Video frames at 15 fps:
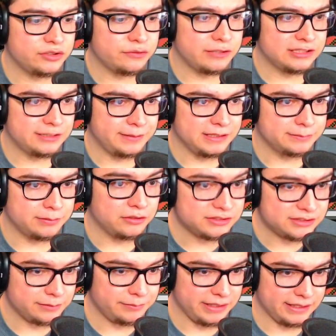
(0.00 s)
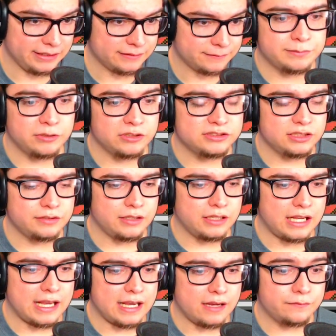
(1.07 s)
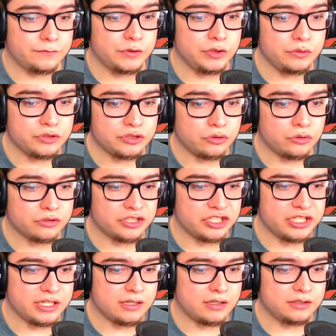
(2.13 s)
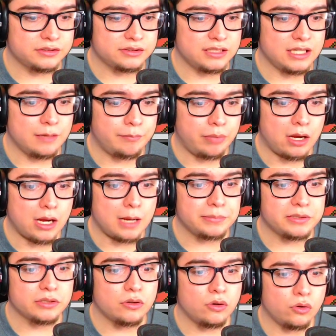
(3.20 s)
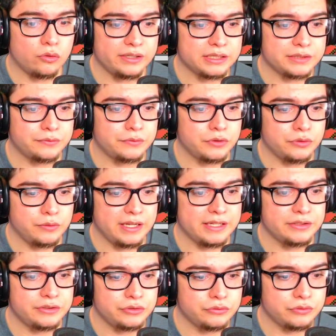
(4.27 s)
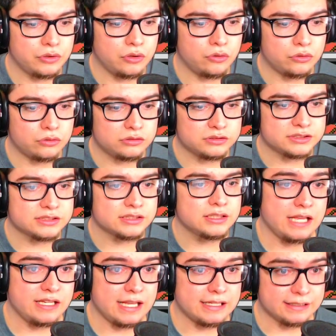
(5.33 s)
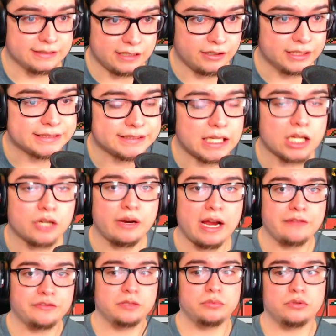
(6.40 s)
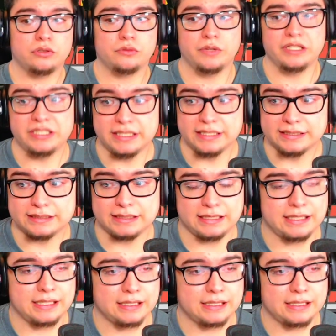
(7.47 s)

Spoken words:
what the recipe's supposed to be, it's supposed to have 2 shulker shells, a popped chorus fruit, and 2 coals. As you guys can tell, it's not craftable, which is